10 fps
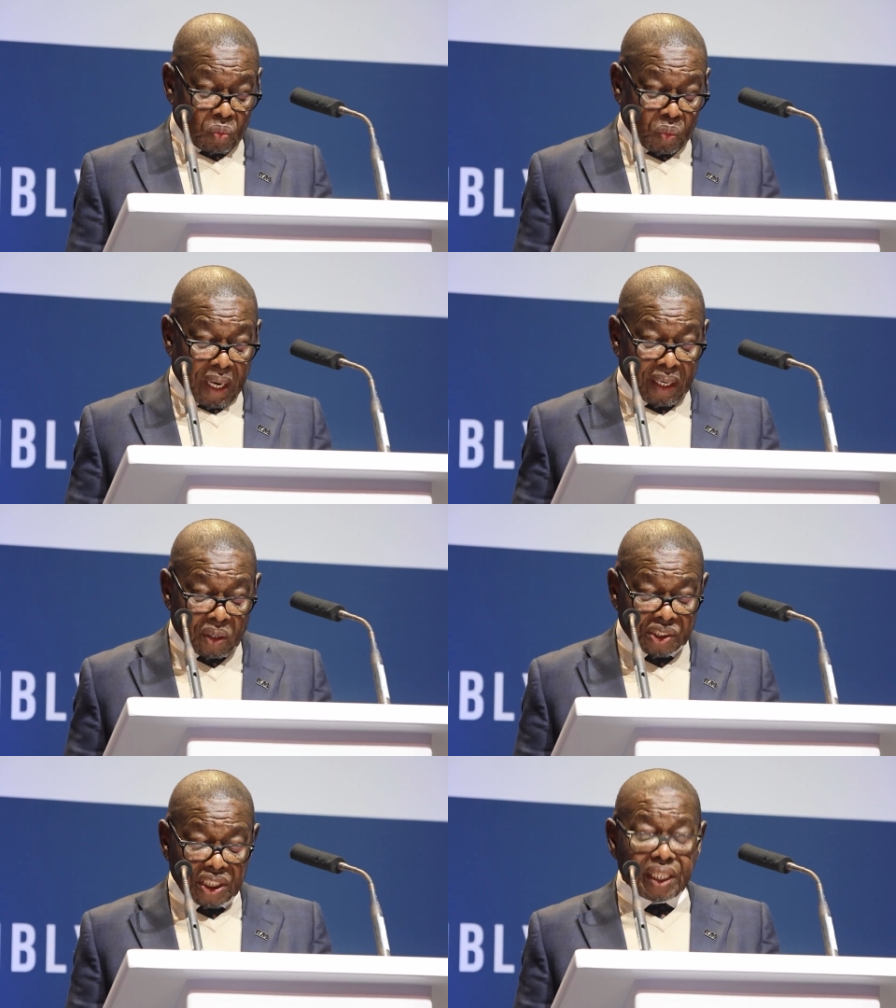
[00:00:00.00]
we are
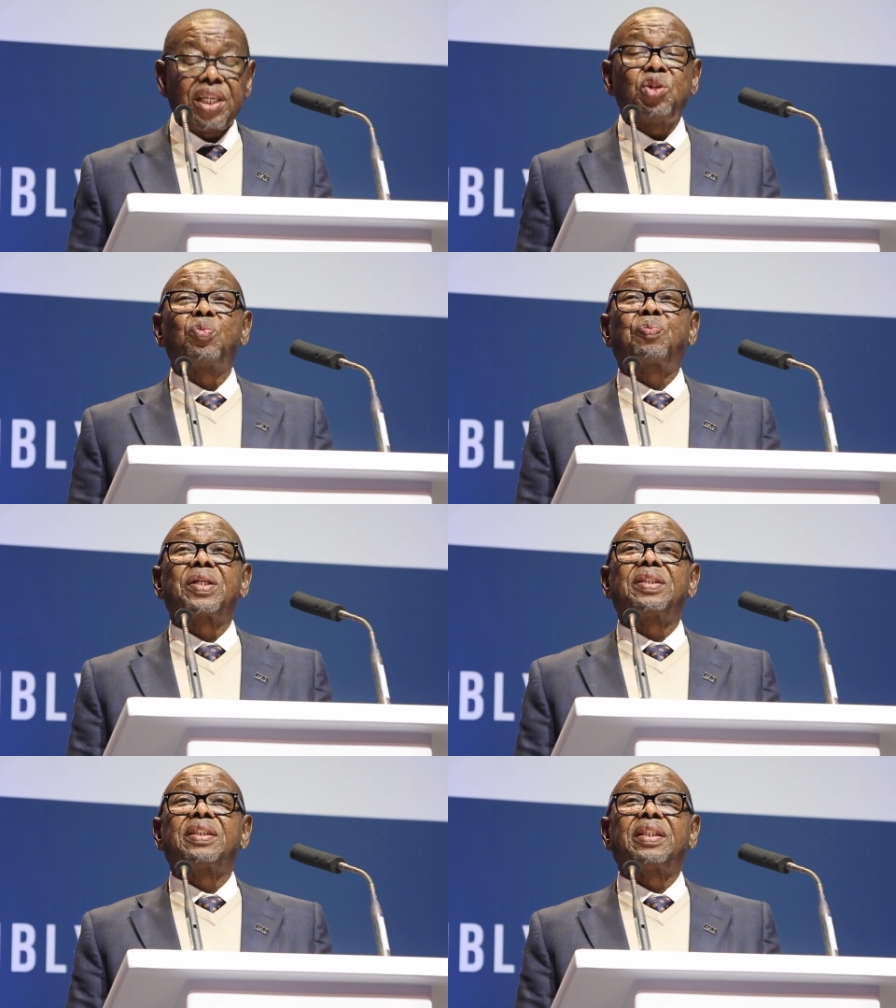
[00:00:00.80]
launching a new
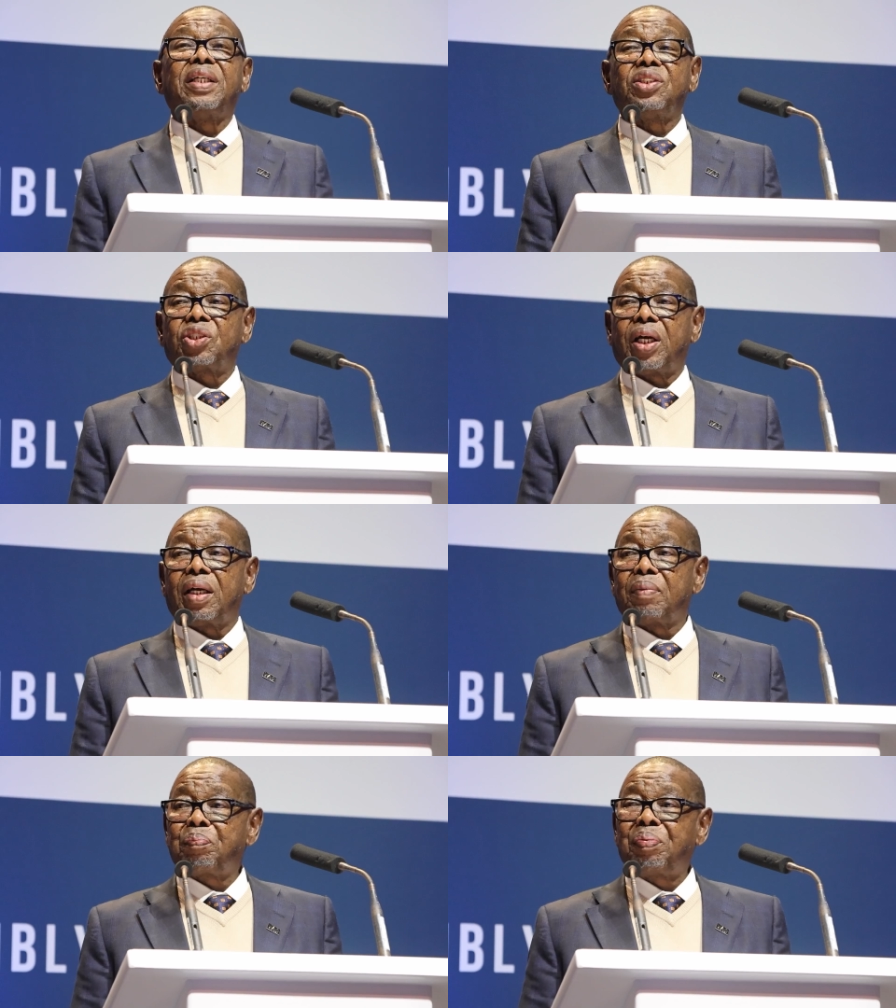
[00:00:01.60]

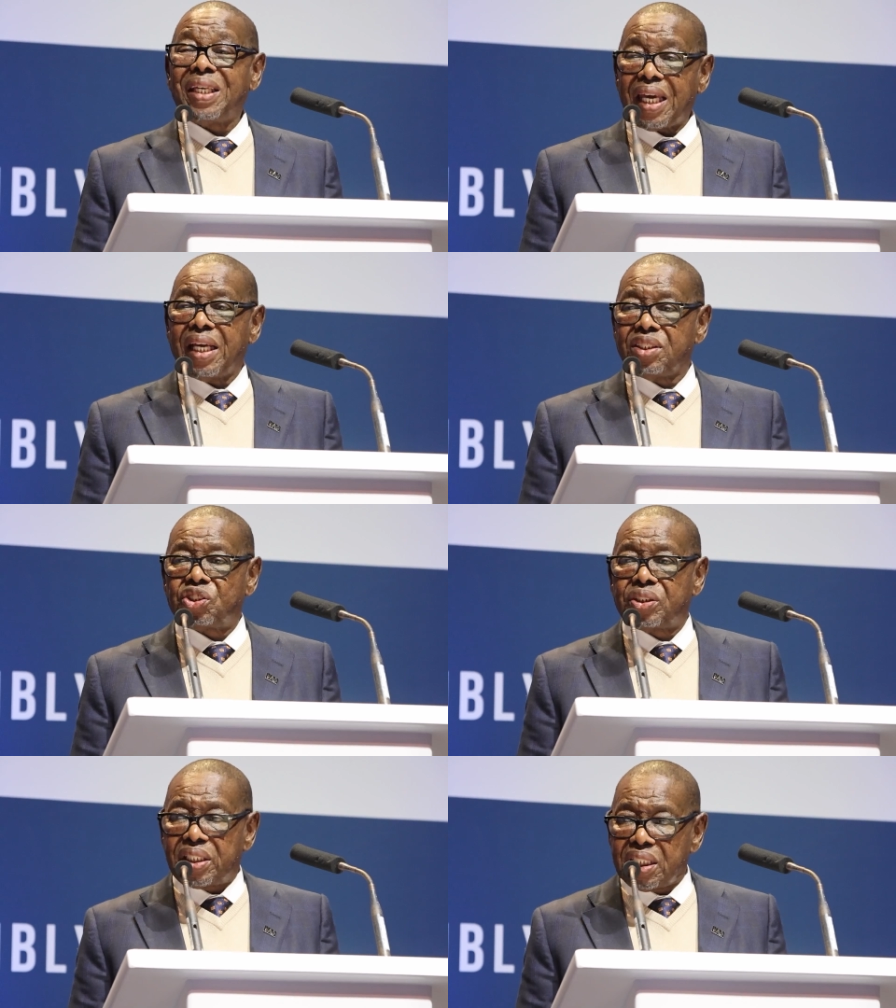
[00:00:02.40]
presidential
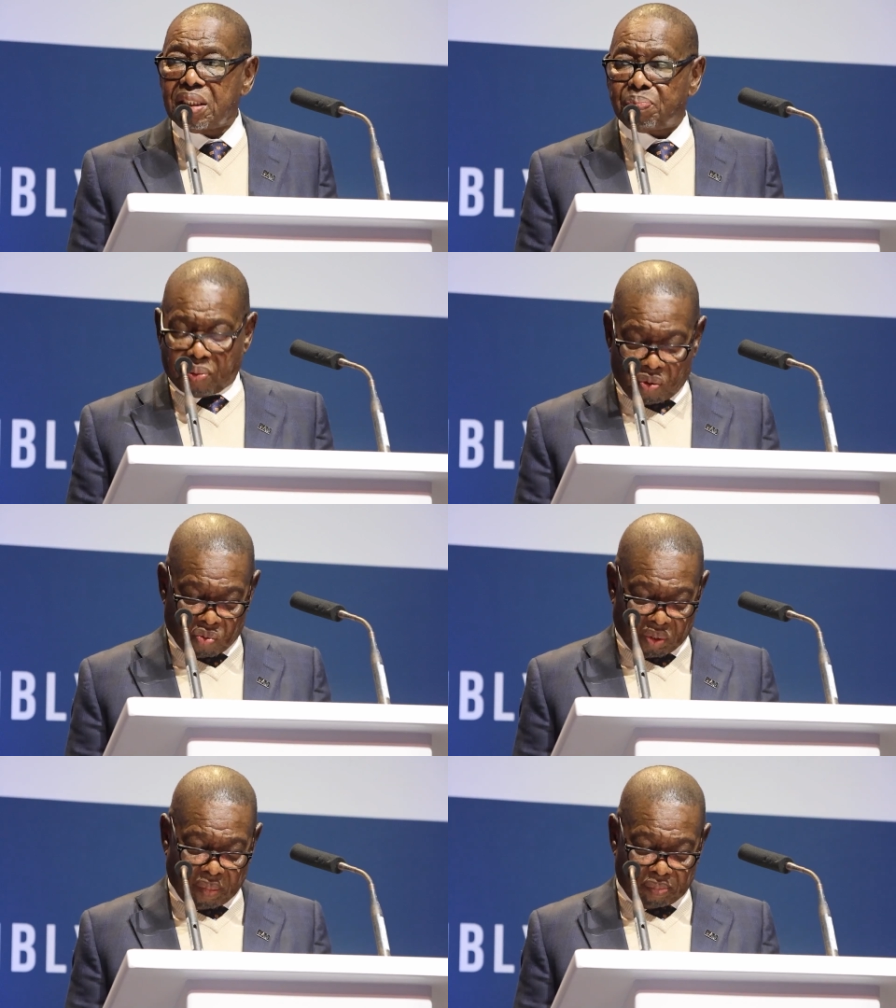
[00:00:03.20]
PhD
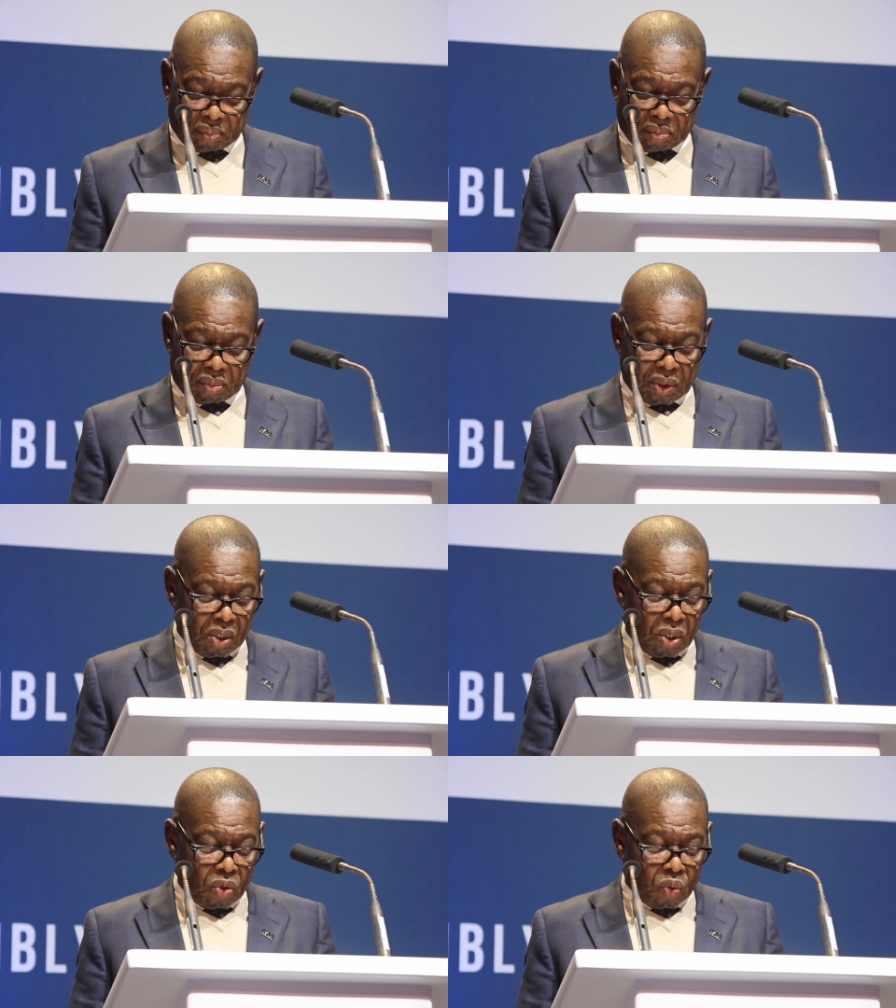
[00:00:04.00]
program,
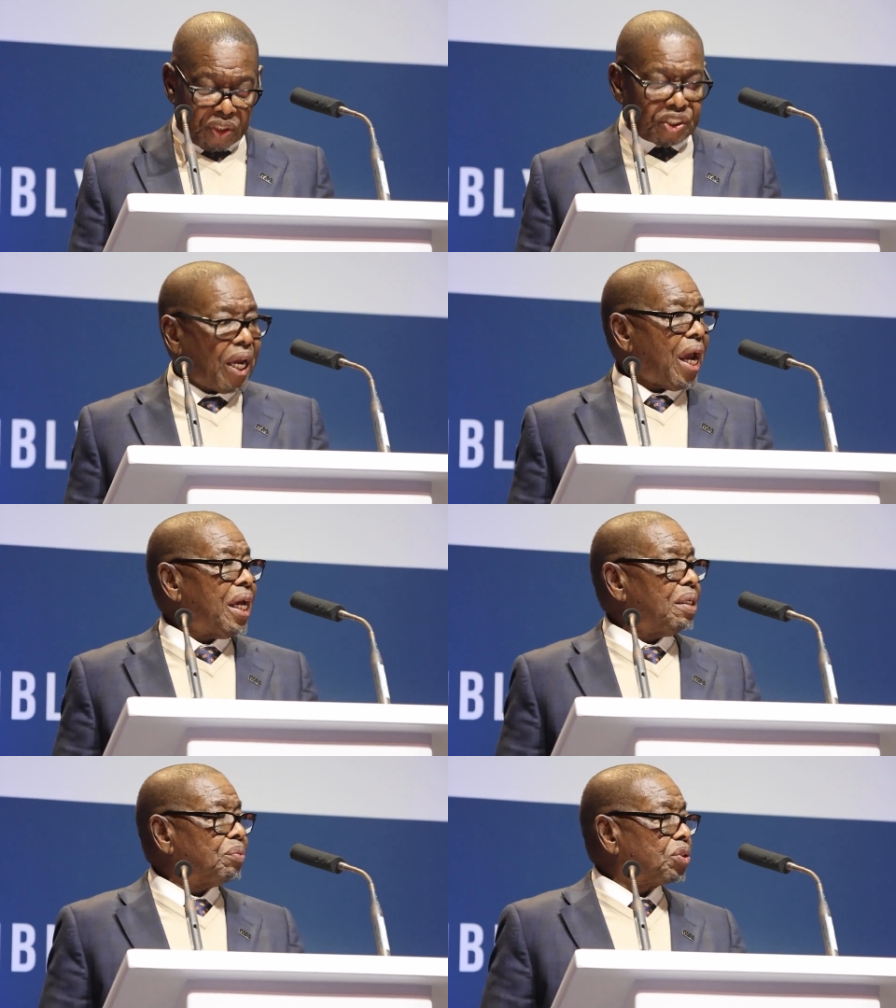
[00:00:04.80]
which
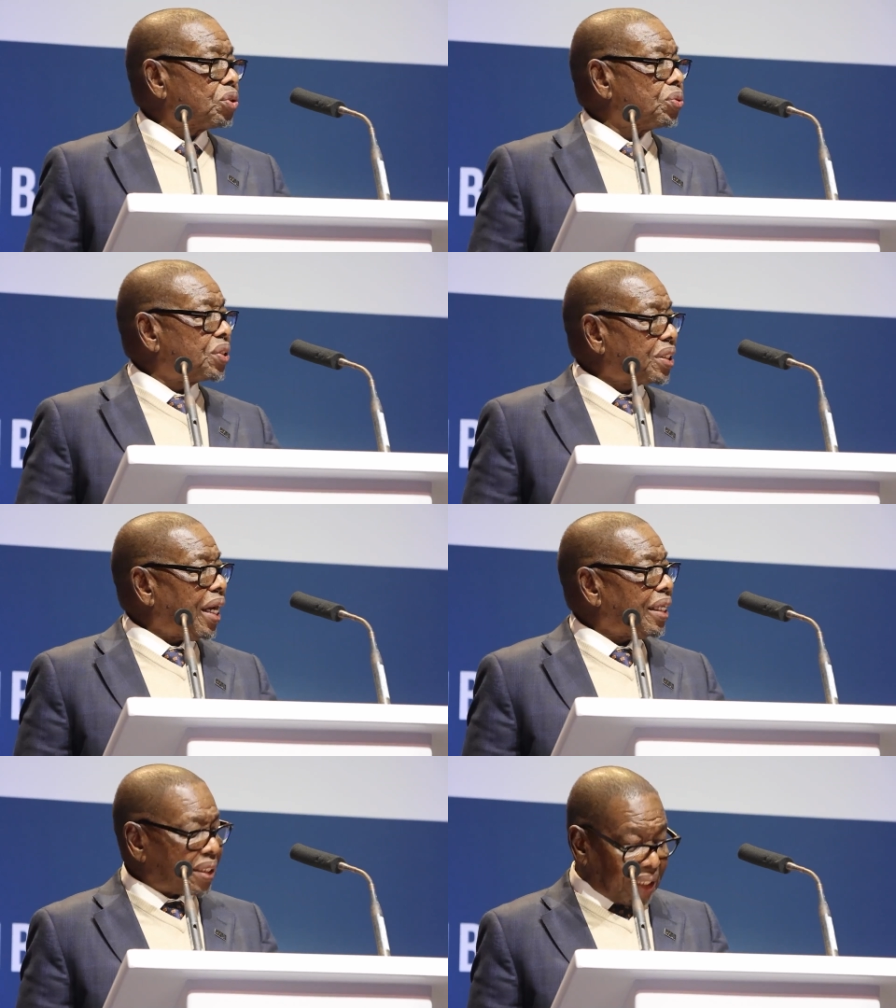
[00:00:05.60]
aims to send